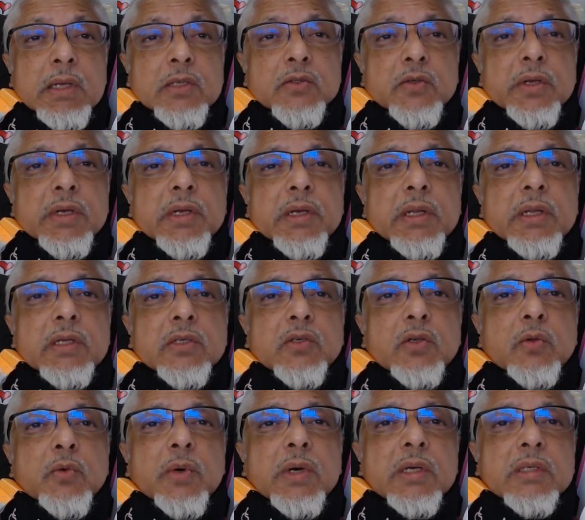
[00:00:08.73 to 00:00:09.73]
So increase
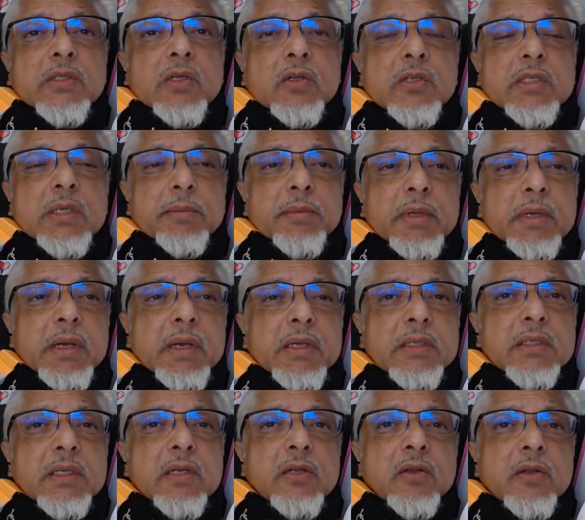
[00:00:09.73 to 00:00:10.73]
your du'as and your
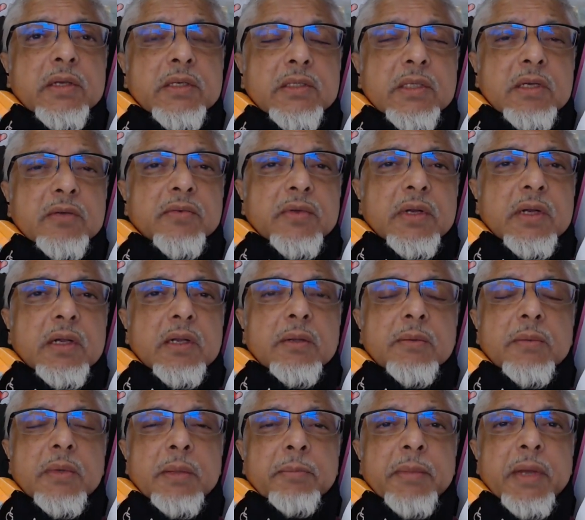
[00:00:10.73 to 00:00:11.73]
supplication and
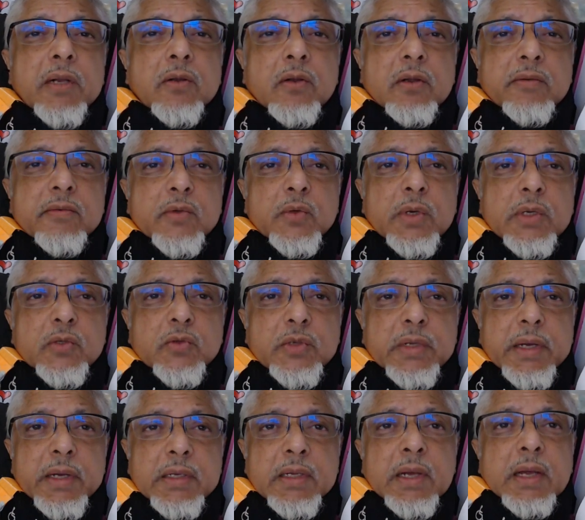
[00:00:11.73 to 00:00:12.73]
istighfar and make a lot of dua
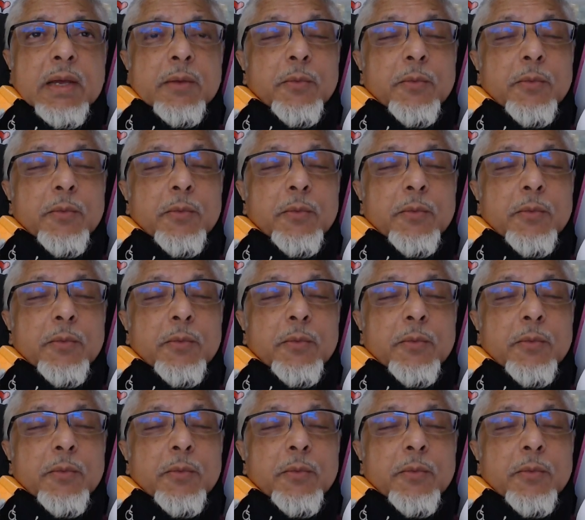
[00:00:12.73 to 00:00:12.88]
tonight.